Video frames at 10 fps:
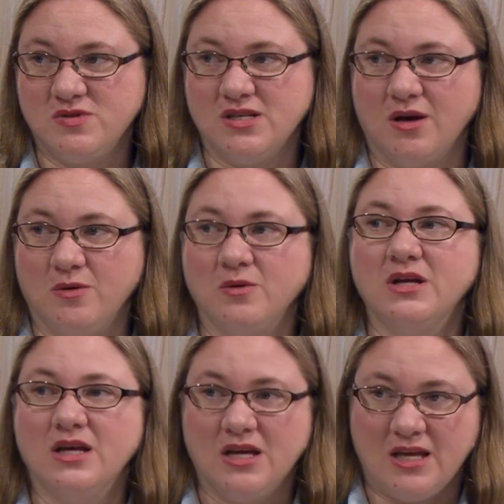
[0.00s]
So
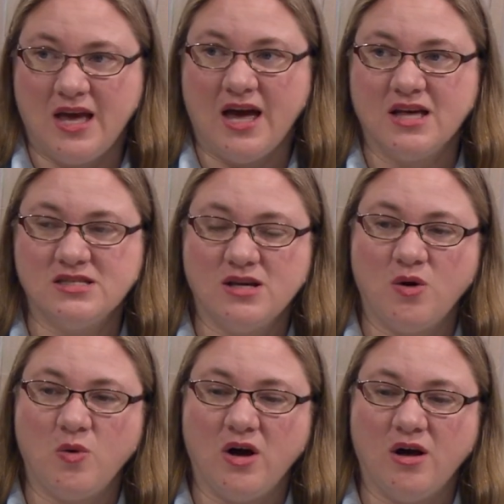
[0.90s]

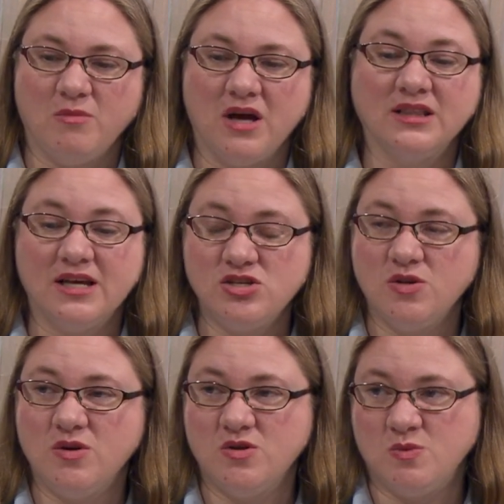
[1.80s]
unless
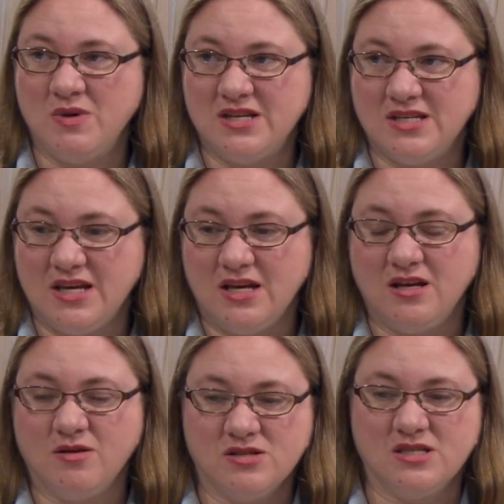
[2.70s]
you use BT,
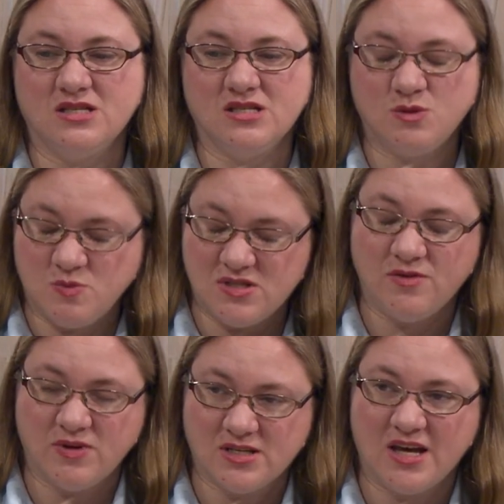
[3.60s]
because it's
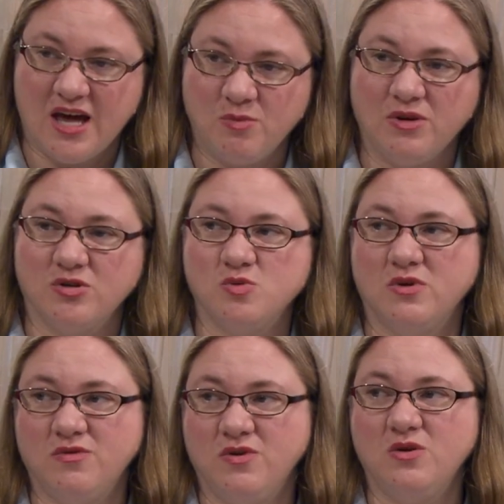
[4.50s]
specific to caterpillars, but
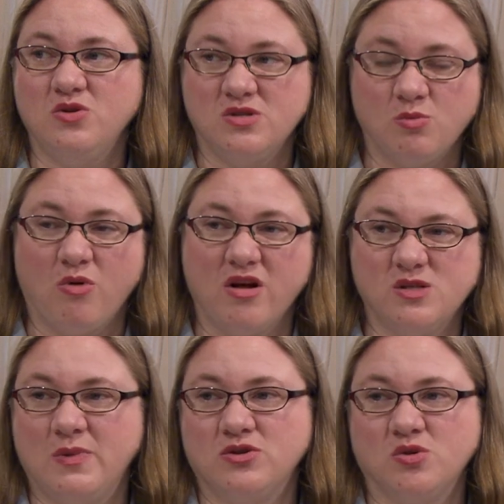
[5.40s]
if you use a broad
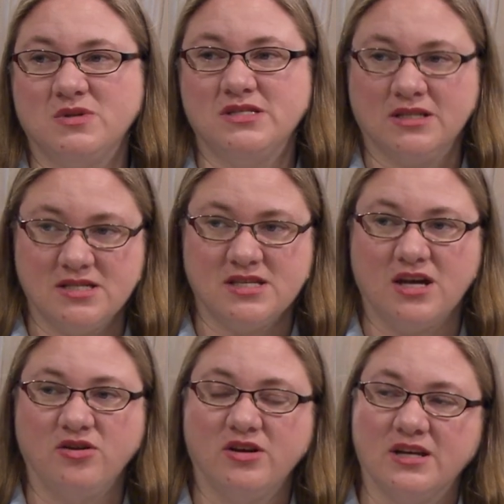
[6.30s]
spectrum
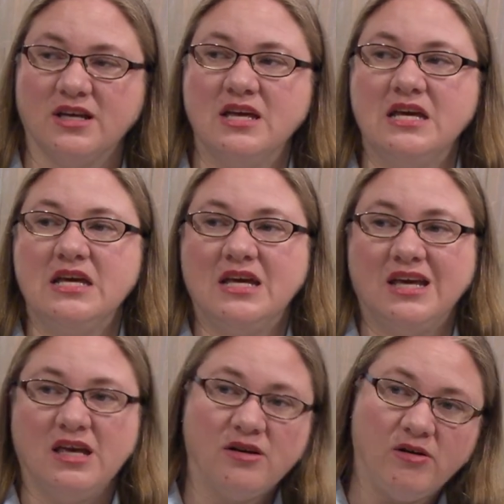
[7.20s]
insecticide, you're gonna
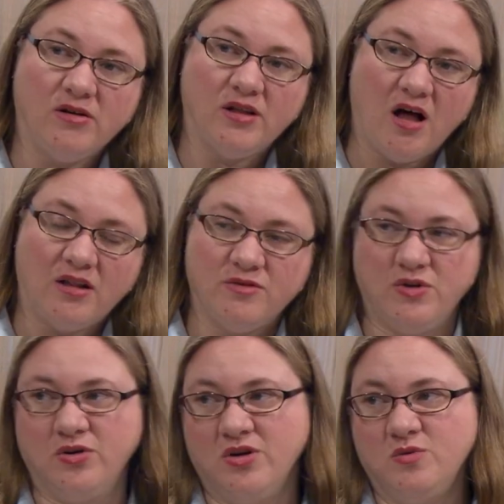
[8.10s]
kill all of
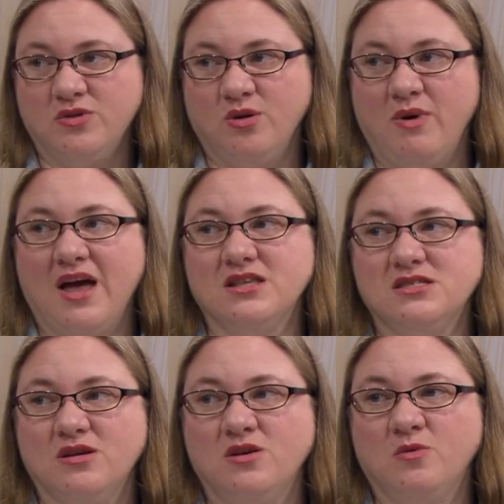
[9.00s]
your good with your bad.
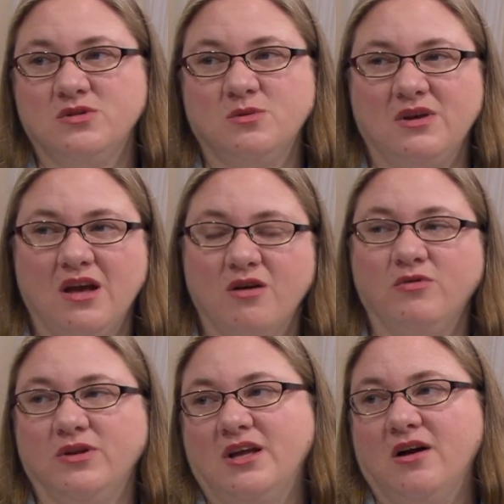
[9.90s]
So you want to be
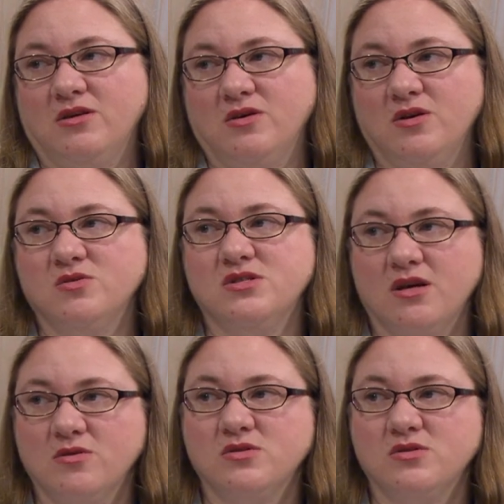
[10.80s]
careful in how you use those.